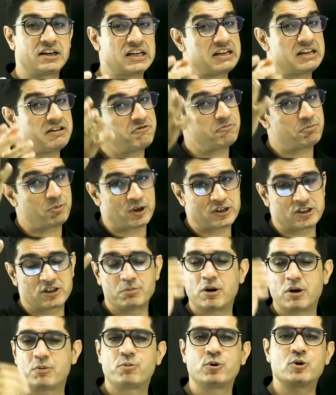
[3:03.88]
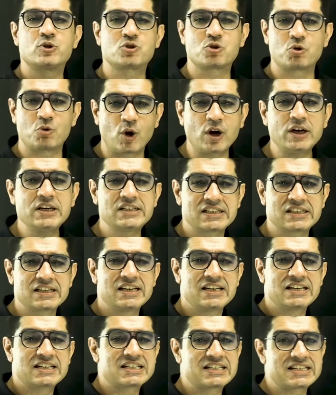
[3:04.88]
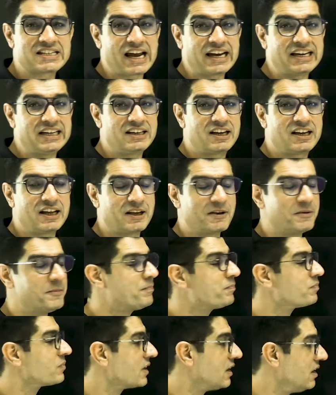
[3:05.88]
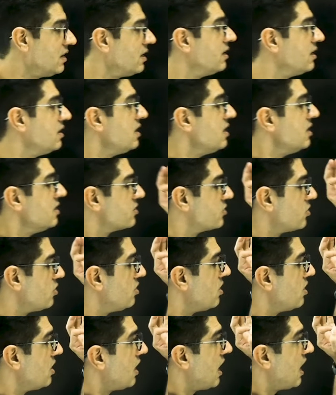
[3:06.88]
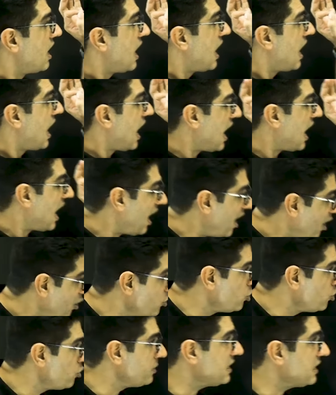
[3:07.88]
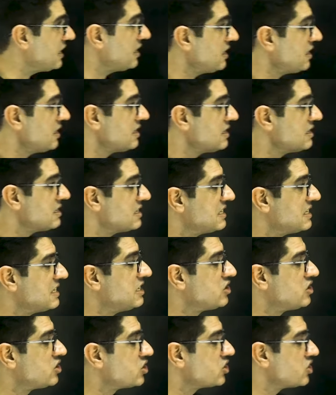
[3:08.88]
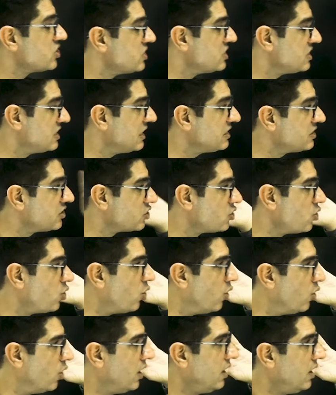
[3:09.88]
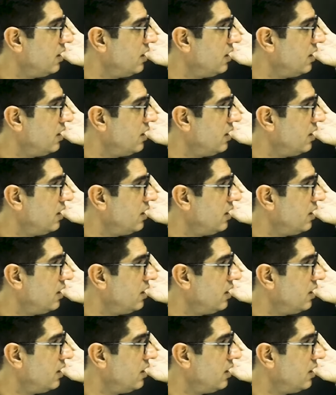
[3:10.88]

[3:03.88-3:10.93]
if possible, push towards 90. So how do we reach this goal?